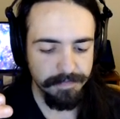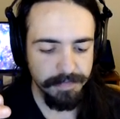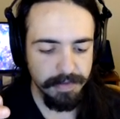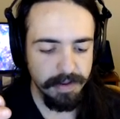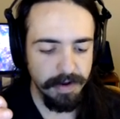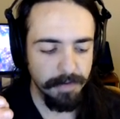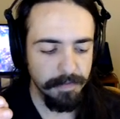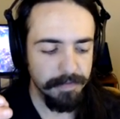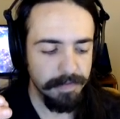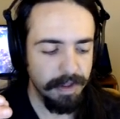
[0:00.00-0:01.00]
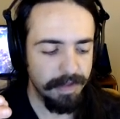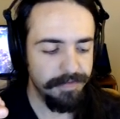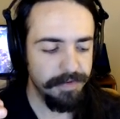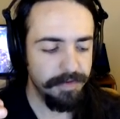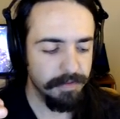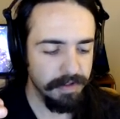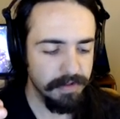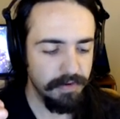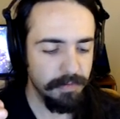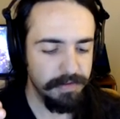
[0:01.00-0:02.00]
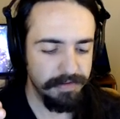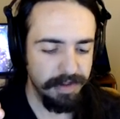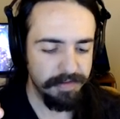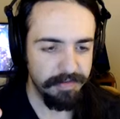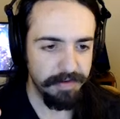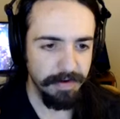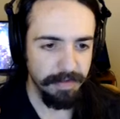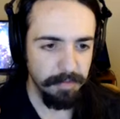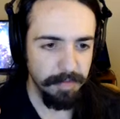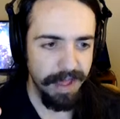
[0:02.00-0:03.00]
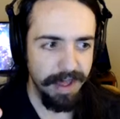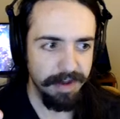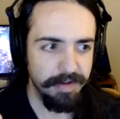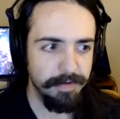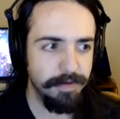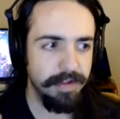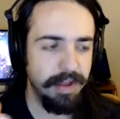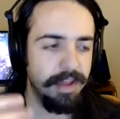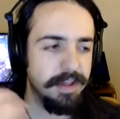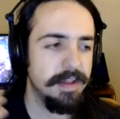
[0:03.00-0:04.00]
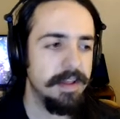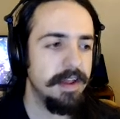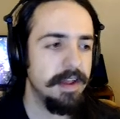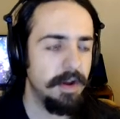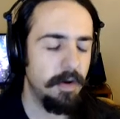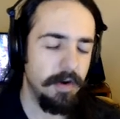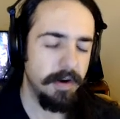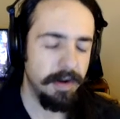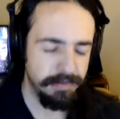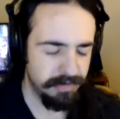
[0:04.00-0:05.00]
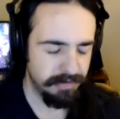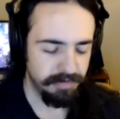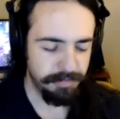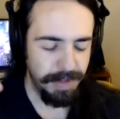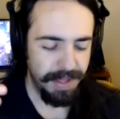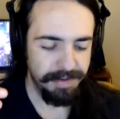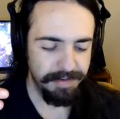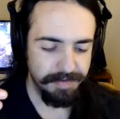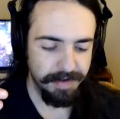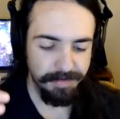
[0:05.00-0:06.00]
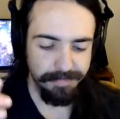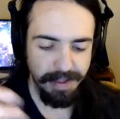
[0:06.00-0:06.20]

you know, if religion was necessarily bad, or like, you know, are all churches bad and stuff.